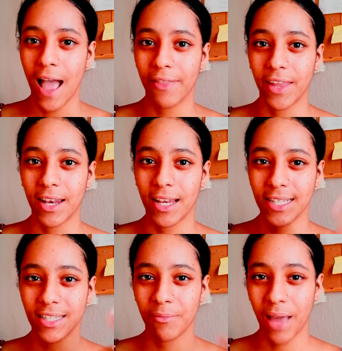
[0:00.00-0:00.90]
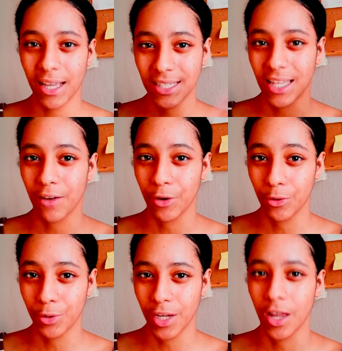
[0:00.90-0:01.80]
and then listen back to that
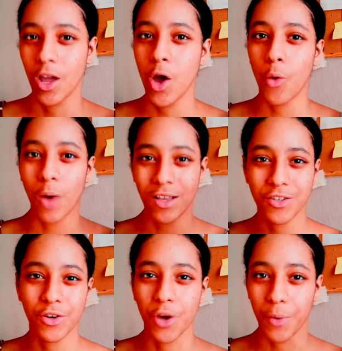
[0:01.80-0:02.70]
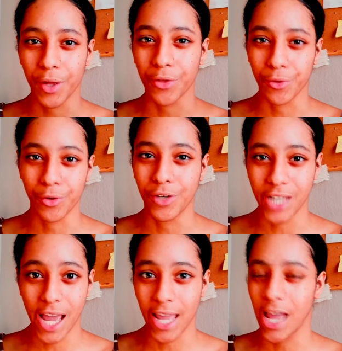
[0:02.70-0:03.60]
recording whilst you're going through your
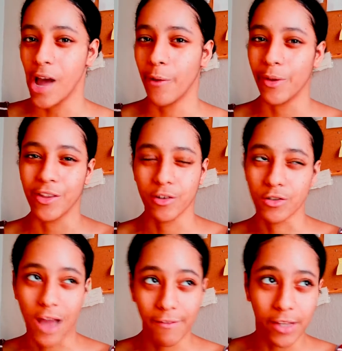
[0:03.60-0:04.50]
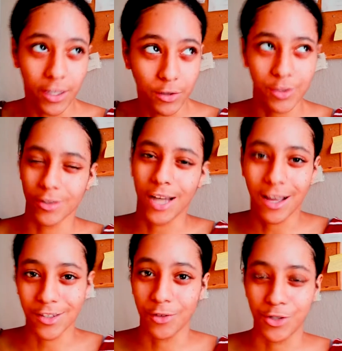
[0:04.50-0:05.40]
day, whether you're traveling or doing
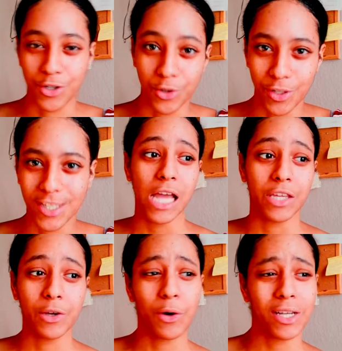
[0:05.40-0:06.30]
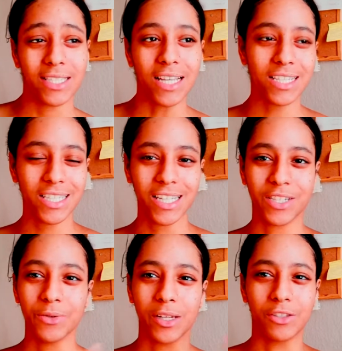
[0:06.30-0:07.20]
household chores. You're essentially
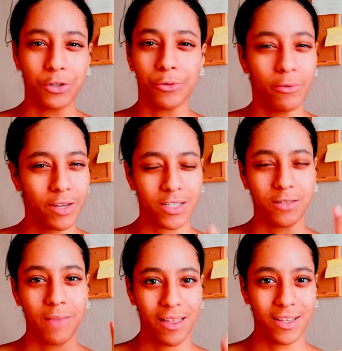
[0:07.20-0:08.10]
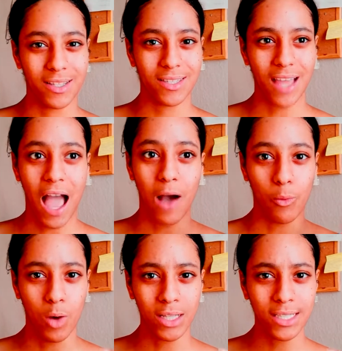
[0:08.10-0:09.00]
doing 2 revision methods at
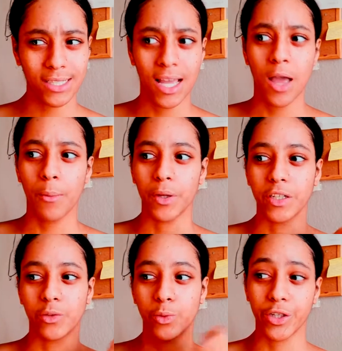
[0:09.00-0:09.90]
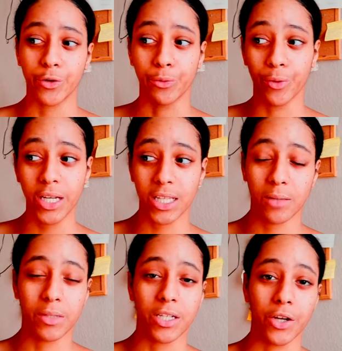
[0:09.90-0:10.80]
once, because when you're reading the
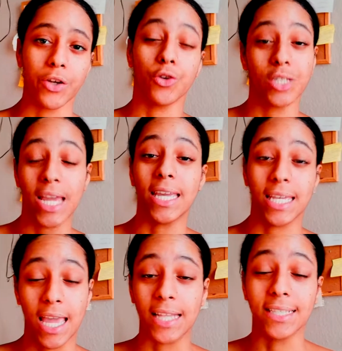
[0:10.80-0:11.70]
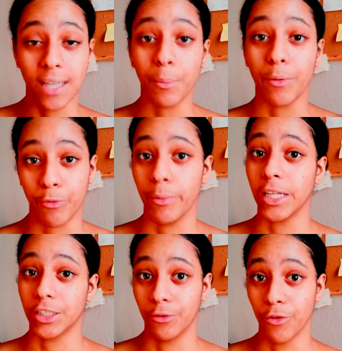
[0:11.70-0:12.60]
material, you're taking in some
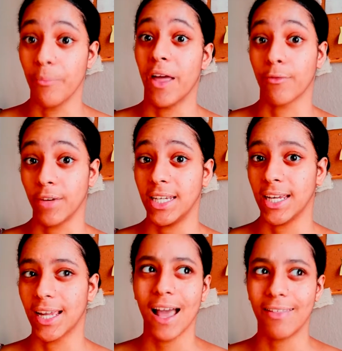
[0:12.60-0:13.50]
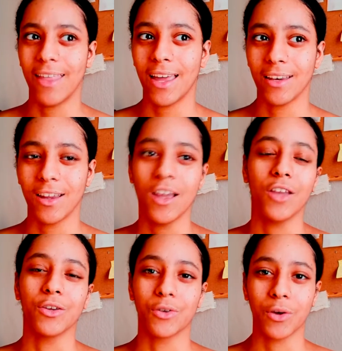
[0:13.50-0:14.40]
information from that reading, and then
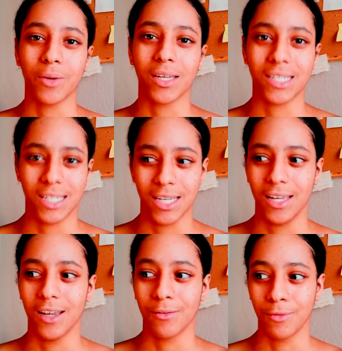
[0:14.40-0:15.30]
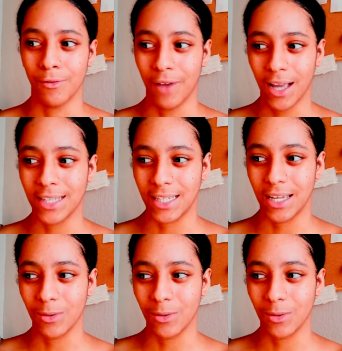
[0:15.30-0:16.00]
you're going to revise it